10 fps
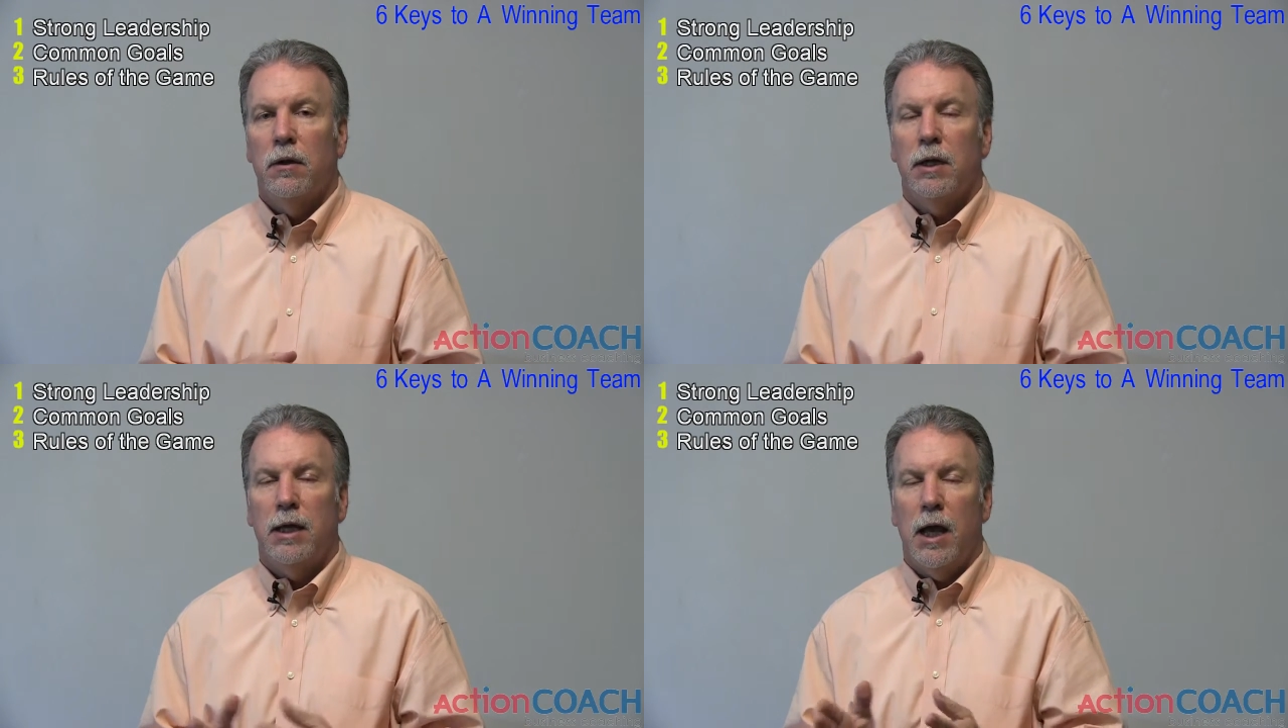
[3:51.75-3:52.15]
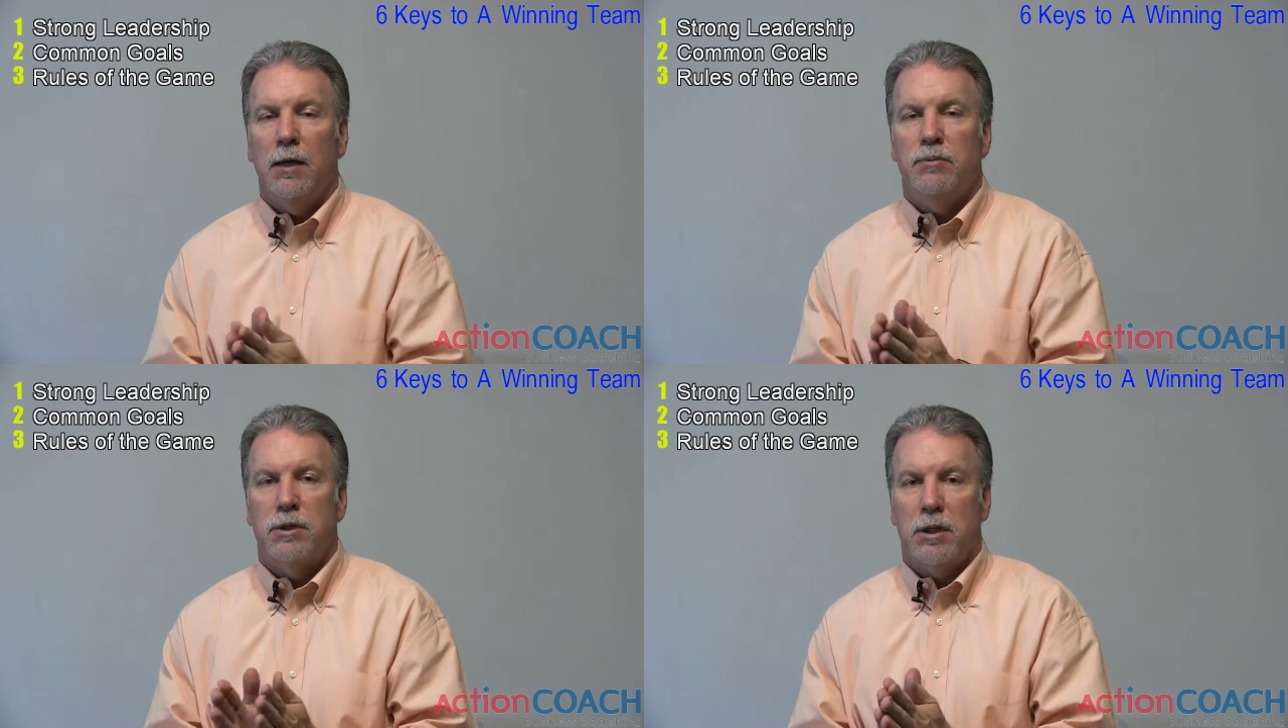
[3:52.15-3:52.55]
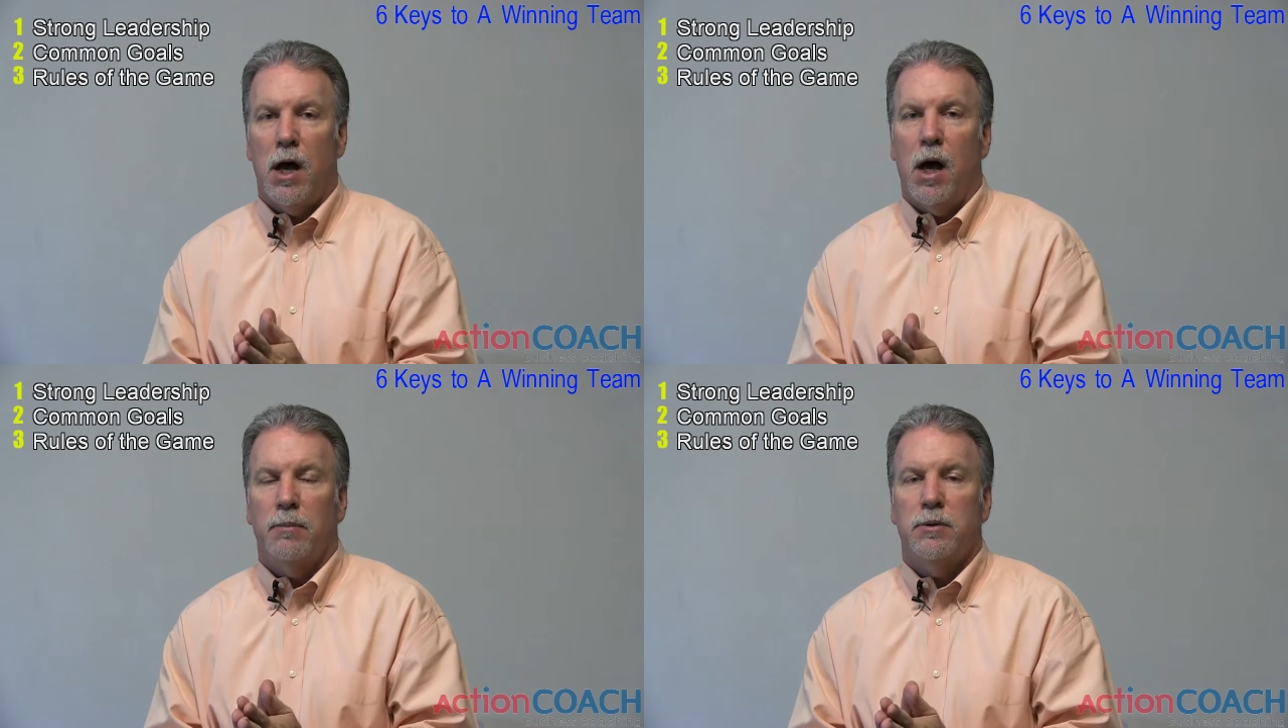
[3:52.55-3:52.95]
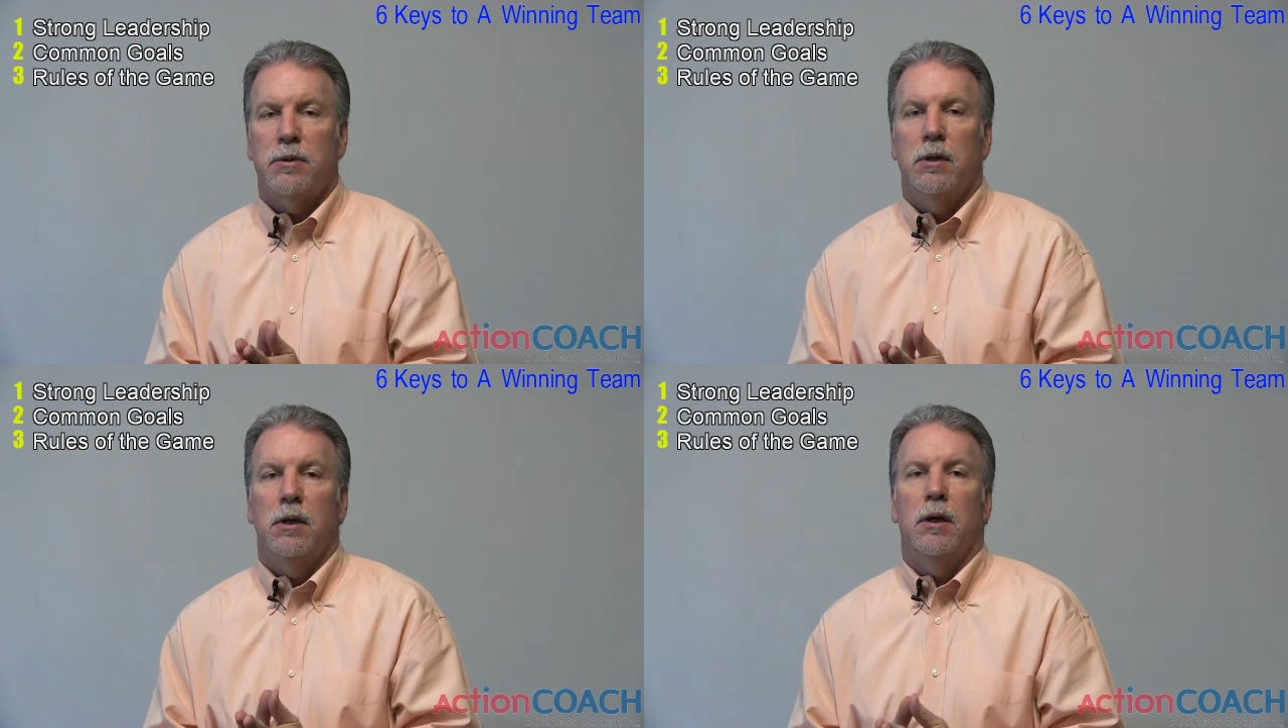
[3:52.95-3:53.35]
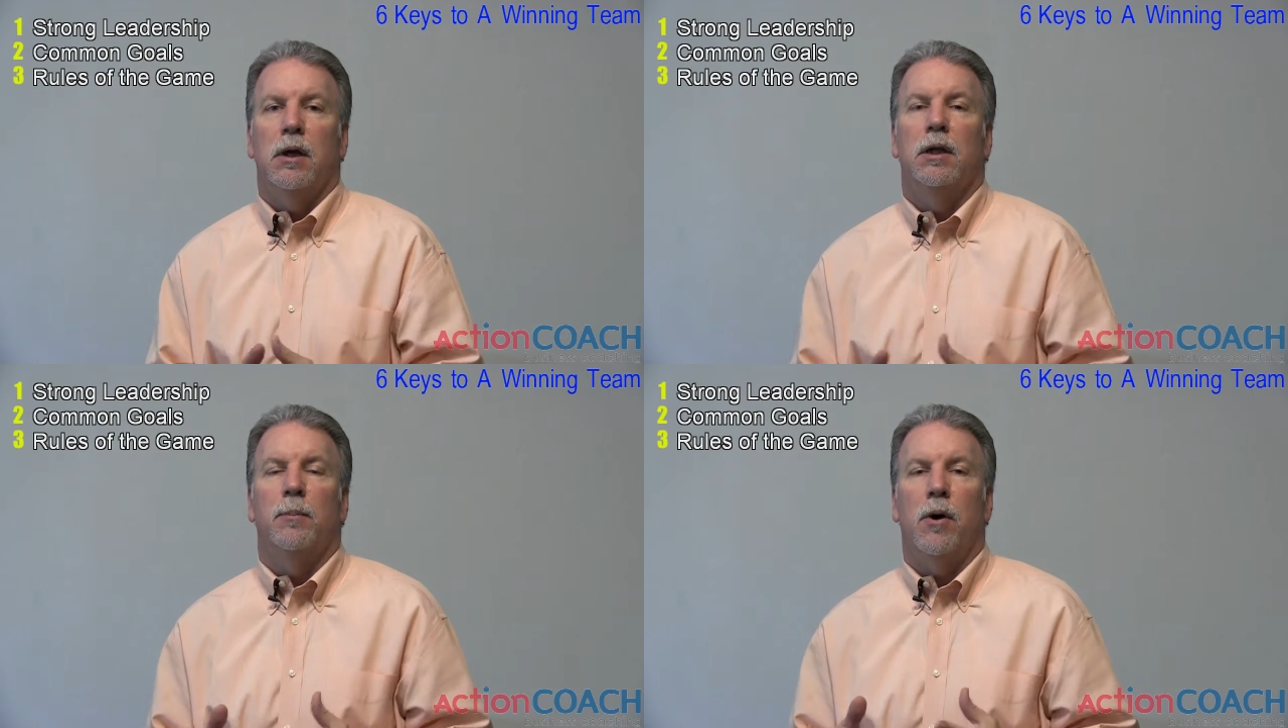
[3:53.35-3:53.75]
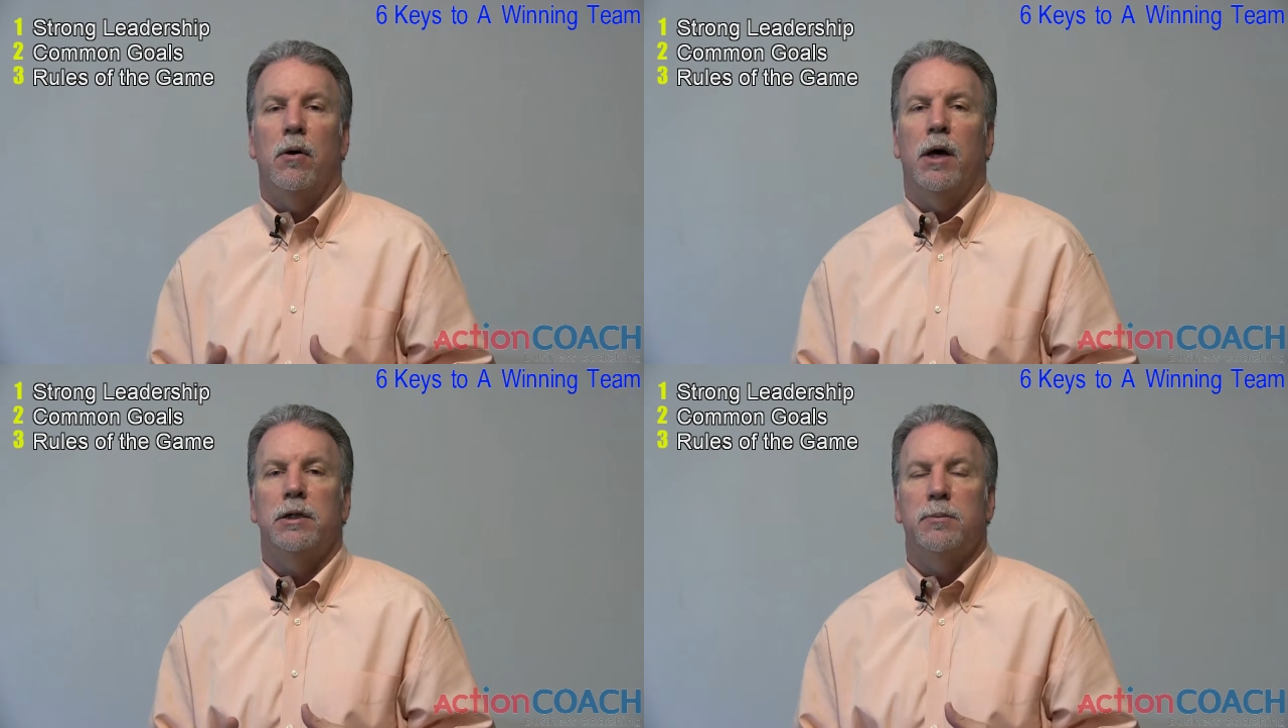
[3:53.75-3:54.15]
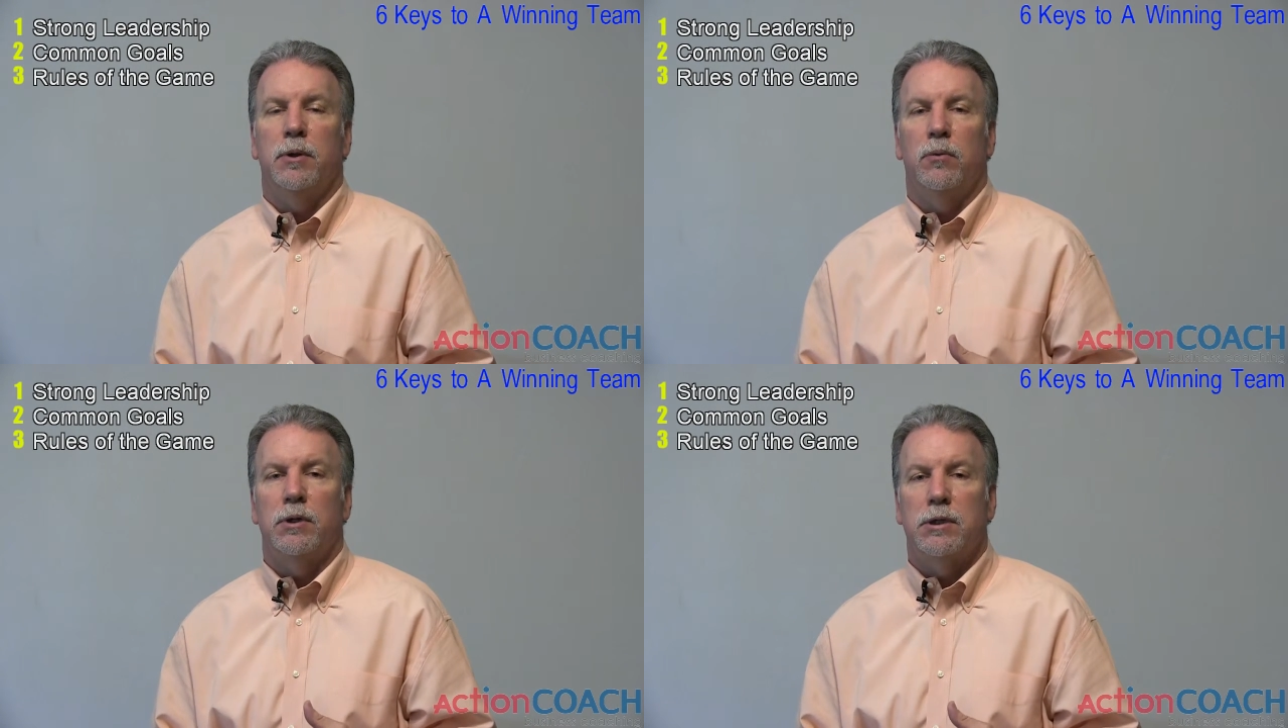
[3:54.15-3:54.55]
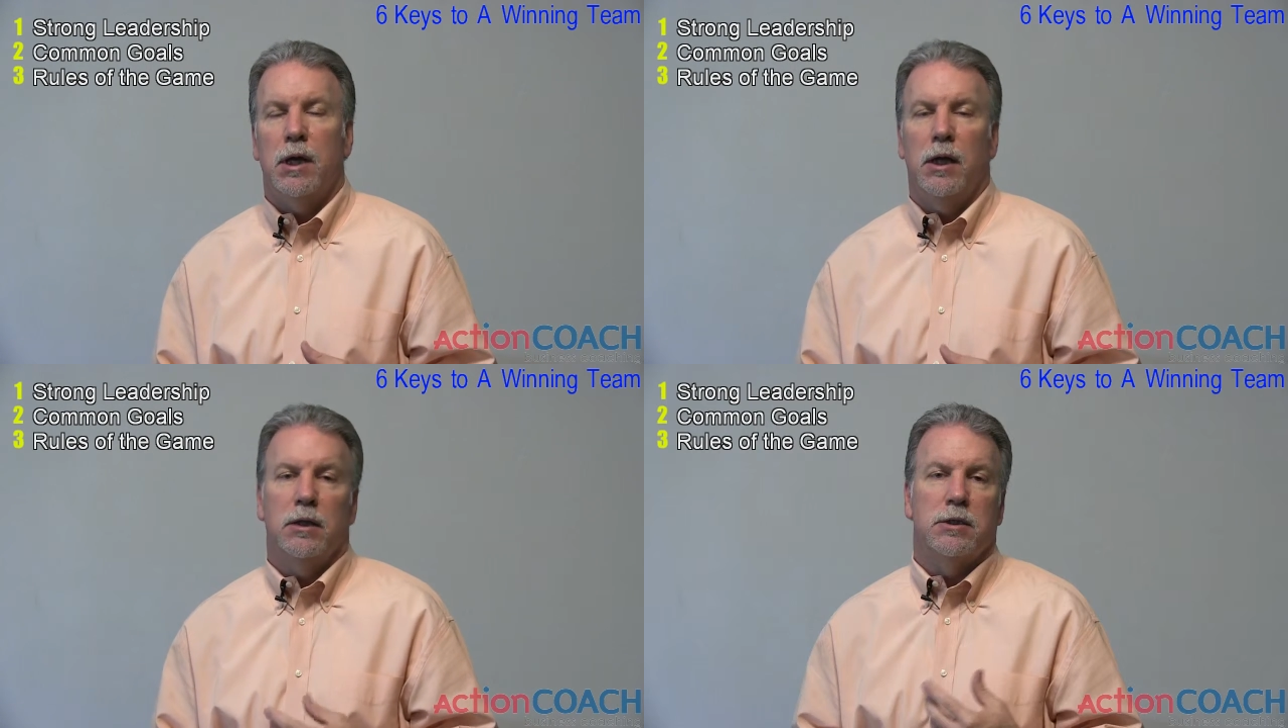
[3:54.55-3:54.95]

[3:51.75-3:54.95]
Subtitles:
the game stops and the ball has to be reset,